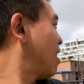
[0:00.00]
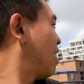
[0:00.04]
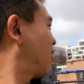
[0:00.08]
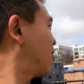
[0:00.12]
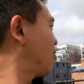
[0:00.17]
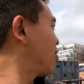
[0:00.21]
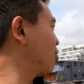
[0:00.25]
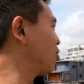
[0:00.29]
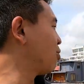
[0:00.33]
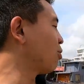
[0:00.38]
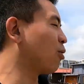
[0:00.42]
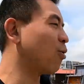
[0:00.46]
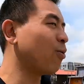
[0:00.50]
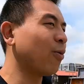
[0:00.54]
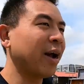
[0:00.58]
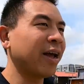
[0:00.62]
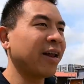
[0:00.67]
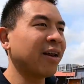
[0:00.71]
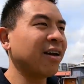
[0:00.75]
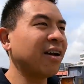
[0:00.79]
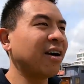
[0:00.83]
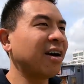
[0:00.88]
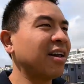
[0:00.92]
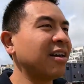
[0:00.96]
I don't know who we're
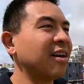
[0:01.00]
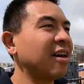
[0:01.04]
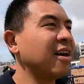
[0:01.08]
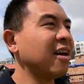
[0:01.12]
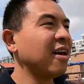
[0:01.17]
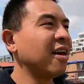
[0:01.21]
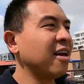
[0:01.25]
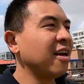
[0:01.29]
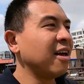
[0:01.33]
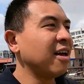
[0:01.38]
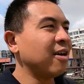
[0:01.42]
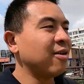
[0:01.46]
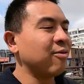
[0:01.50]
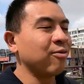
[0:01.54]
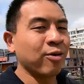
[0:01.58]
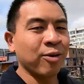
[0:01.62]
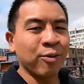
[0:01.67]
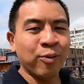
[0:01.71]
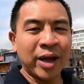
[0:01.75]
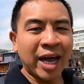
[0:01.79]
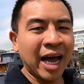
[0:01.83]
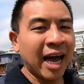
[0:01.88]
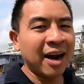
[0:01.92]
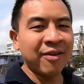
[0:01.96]
waiting on. We're,
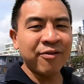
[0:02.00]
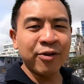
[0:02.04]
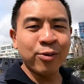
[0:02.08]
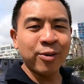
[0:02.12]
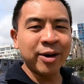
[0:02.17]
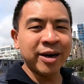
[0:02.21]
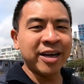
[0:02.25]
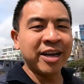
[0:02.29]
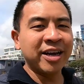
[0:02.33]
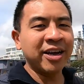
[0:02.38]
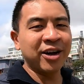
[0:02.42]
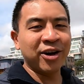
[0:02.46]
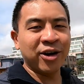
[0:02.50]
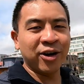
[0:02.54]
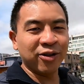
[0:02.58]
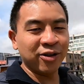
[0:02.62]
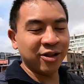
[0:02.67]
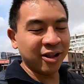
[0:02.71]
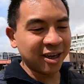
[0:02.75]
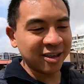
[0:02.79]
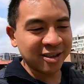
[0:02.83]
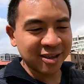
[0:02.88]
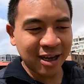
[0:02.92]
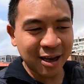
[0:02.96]
we got everyone here.
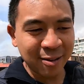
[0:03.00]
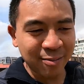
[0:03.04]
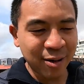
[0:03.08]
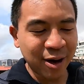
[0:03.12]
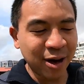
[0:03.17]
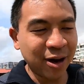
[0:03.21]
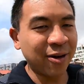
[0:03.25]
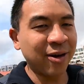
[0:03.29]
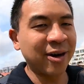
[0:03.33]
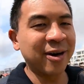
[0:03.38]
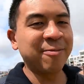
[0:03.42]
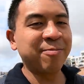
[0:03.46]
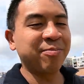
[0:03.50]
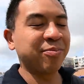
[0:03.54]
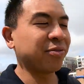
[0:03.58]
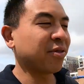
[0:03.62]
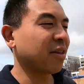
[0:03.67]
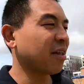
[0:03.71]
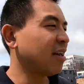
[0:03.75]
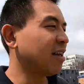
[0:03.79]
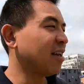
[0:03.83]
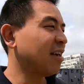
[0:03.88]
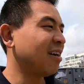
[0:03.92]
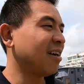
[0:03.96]
Let's keep going
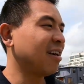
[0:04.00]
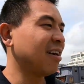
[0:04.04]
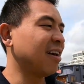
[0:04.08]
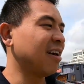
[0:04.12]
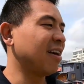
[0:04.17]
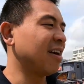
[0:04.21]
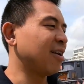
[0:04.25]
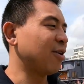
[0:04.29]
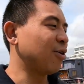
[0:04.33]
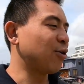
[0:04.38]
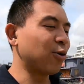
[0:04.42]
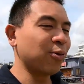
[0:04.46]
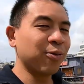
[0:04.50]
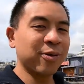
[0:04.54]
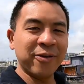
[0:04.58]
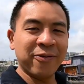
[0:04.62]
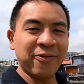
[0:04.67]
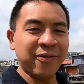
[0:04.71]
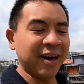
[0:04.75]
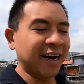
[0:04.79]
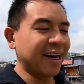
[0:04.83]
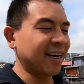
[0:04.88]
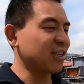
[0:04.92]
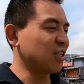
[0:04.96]
in Irwin
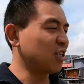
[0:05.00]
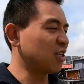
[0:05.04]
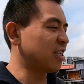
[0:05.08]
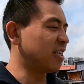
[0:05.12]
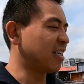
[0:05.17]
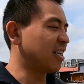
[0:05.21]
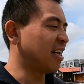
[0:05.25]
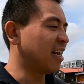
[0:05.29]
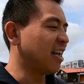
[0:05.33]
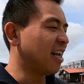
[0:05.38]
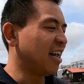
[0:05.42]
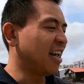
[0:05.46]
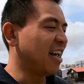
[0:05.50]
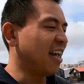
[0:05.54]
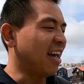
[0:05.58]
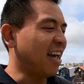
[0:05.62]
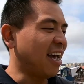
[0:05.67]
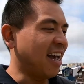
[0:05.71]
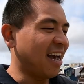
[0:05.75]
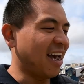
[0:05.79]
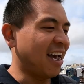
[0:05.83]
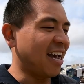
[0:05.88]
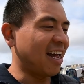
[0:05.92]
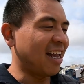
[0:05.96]
fashion.
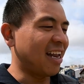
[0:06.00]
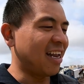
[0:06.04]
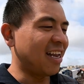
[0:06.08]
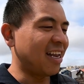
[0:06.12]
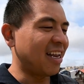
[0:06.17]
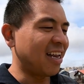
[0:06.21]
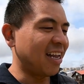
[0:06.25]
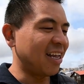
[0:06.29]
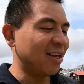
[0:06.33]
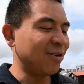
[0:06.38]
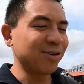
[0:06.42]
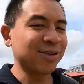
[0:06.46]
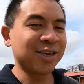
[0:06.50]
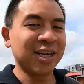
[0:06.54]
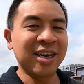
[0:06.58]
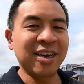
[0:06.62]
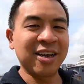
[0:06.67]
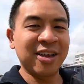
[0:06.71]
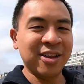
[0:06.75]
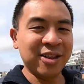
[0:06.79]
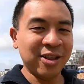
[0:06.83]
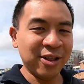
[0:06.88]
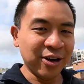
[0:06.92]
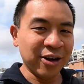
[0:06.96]
And he was like,
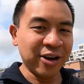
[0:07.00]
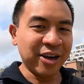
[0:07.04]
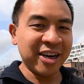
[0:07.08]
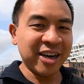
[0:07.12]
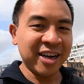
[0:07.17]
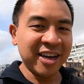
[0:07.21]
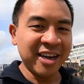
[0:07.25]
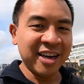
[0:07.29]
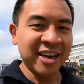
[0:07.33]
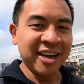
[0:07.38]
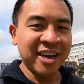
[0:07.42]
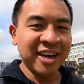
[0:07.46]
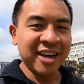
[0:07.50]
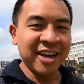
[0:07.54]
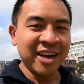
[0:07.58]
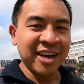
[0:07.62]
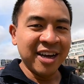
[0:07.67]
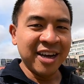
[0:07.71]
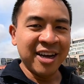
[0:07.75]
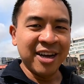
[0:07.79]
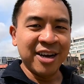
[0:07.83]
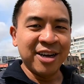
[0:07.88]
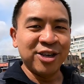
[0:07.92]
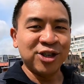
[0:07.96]
look,
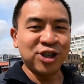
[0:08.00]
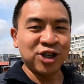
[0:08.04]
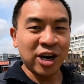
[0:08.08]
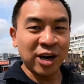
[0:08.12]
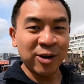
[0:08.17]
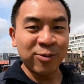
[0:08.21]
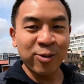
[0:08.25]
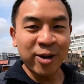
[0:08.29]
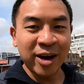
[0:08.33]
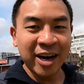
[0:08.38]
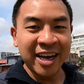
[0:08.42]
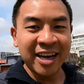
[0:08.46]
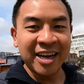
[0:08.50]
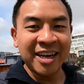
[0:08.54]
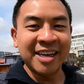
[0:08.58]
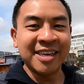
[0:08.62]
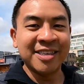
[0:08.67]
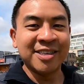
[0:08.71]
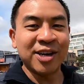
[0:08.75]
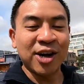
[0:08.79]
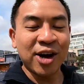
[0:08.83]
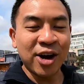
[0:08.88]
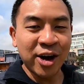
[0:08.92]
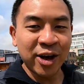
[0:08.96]
Shaun White
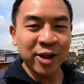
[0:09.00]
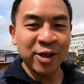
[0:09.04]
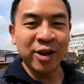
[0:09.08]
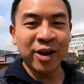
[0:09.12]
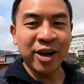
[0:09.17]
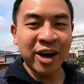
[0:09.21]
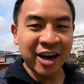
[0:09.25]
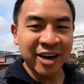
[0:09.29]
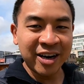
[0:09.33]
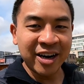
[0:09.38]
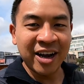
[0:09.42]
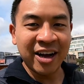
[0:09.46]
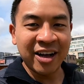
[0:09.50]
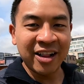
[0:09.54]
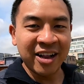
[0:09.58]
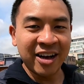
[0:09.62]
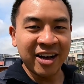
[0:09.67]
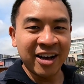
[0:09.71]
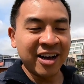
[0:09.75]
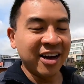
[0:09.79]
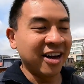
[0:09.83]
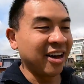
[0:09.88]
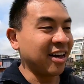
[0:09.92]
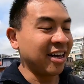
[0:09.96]
is on the
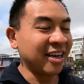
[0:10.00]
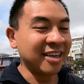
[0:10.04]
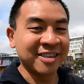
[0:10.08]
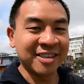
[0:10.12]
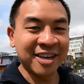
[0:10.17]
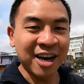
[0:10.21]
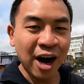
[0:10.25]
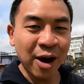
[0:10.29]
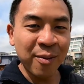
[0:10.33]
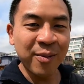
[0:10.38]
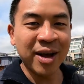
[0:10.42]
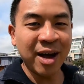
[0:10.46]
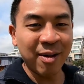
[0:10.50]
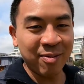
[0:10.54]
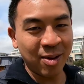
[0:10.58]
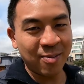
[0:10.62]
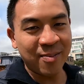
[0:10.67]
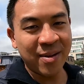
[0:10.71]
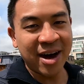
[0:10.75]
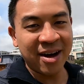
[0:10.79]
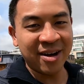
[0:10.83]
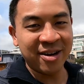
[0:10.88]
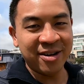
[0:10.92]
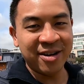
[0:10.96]
gondola. He's coming up the
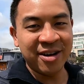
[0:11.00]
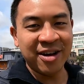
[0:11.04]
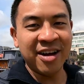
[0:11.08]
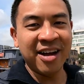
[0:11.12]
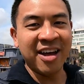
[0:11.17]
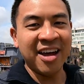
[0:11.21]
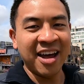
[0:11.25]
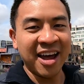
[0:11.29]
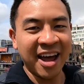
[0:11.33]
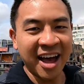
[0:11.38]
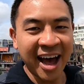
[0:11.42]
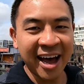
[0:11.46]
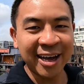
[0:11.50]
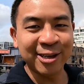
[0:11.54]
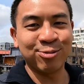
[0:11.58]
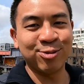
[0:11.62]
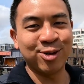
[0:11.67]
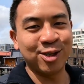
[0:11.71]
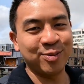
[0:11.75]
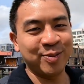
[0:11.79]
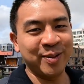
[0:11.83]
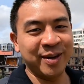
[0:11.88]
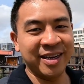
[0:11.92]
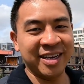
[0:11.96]
mountain as
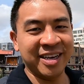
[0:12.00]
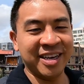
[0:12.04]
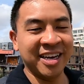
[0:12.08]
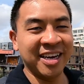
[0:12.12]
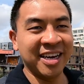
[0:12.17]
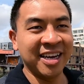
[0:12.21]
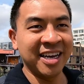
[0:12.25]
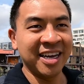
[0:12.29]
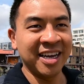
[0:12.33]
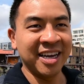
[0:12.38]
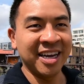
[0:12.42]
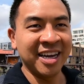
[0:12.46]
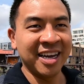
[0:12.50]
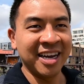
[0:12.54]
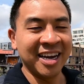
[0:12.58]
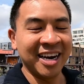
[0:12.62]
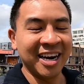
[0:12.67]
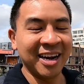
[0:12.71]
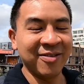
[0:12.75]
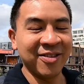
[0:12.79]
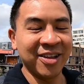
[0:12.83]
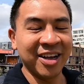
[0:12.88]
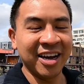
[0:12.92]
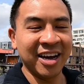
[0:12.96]
we speak.
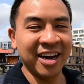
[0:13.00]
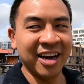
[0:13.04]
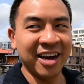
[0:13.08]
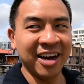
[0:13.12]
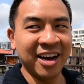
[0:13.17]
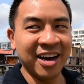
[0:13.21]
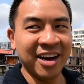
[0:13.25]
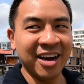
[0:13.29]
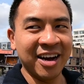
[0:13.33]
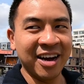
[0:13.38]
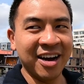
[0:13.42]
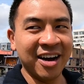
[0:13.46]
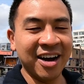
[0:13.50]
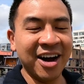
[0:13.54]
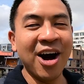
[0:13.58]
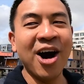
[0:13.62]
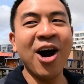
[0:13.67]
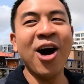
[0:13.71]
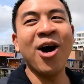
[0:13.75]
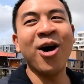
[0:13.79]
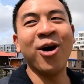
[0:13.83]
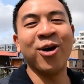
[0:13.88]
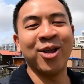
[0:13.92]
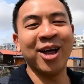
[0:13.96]
And I'm like,
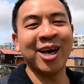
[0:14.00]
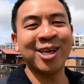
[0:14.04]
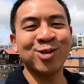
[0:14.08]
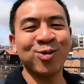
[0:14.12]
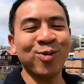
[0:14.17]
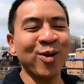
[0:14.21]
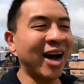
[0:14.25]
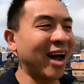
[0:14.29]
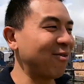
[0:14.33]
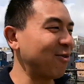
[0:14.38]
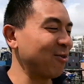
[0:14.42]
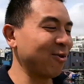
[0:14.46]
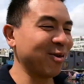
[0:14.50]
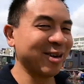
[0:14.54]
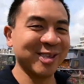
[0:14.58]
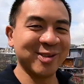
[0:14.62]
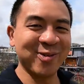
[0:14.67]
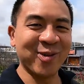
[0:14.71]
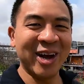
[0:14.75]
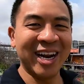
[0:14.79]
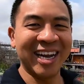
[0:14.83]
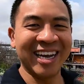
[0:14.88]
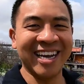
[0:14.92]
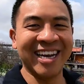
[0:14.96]
oh, that's why
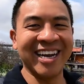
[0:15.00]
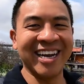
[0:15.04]
everyone's waiting